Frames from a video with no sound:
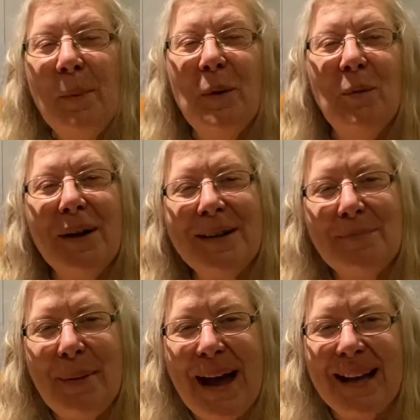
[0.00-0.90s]
Welcome
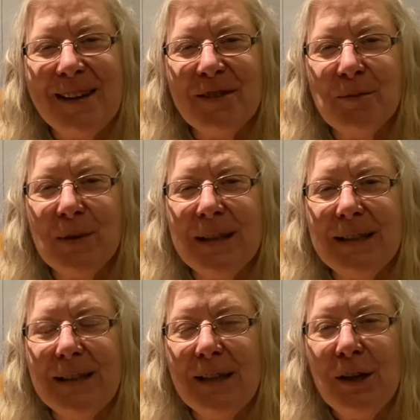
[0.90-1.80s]
back,
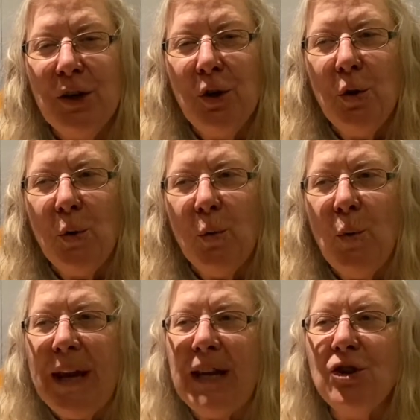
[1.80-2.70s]
everyone.
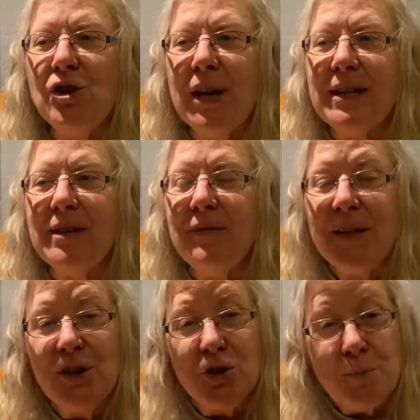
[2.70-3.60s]
We just
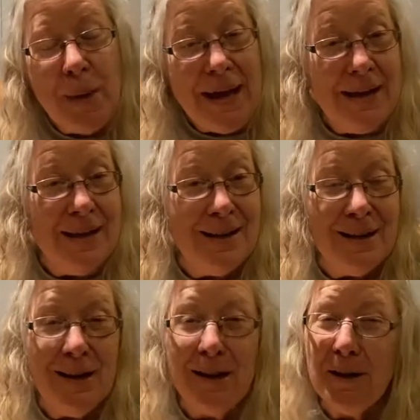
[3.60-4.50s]
finished
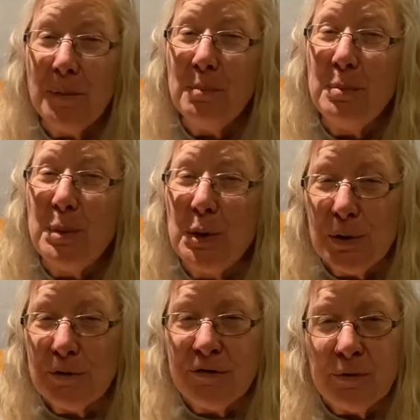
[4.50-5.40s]
making a
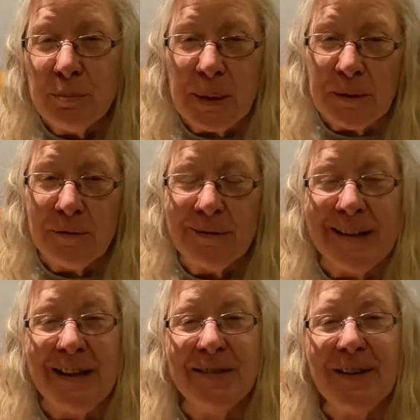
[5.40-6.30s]
beautiful
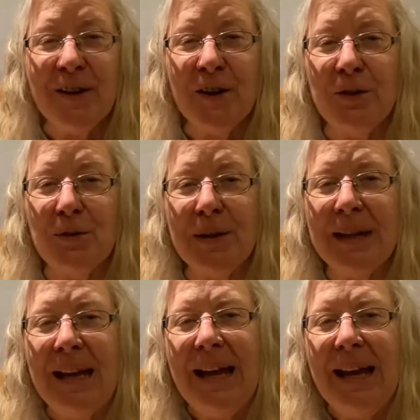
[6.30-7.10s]
butterfly of our own,